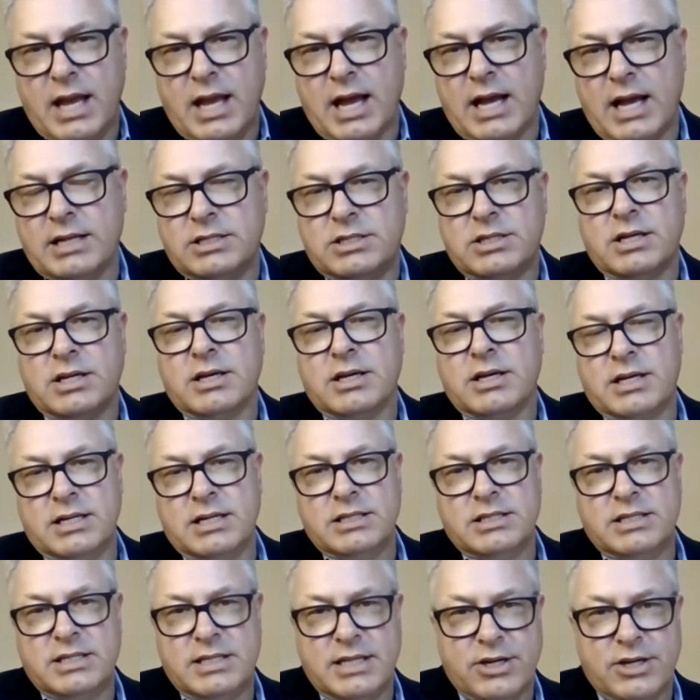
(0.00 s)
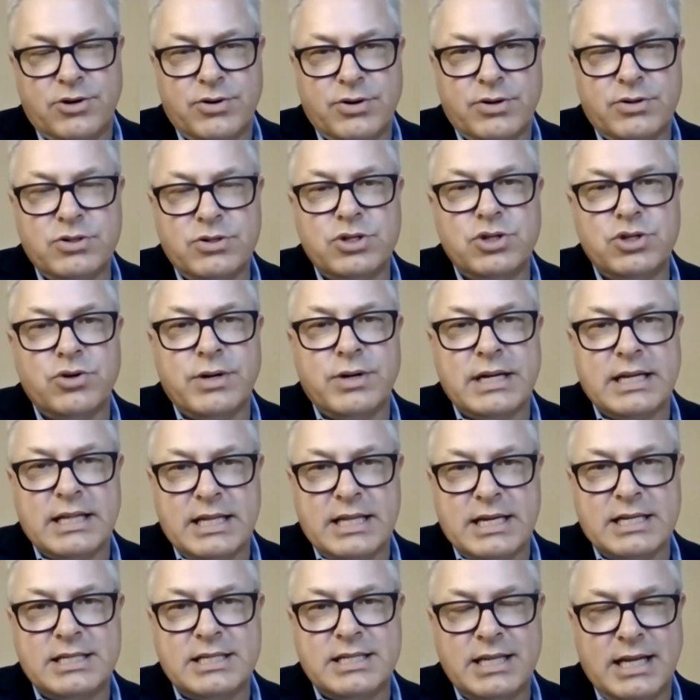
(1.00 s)
and to consider doing
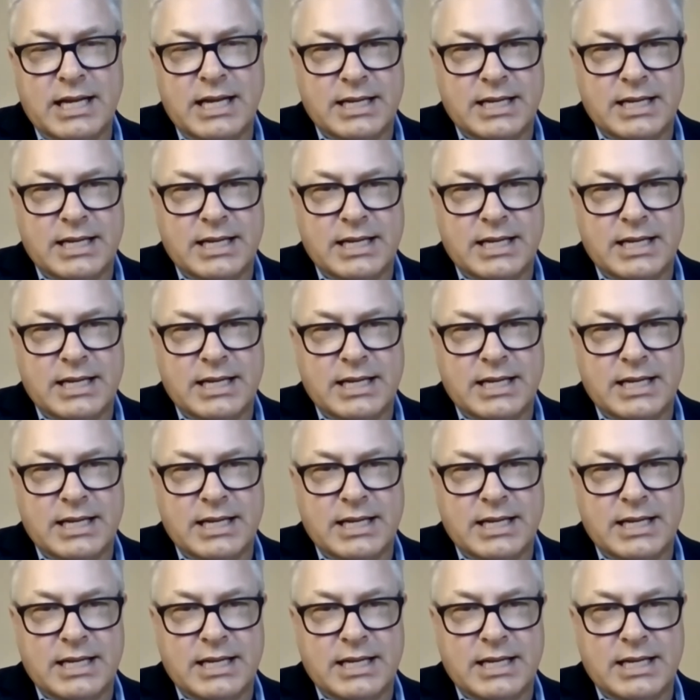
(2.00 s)
this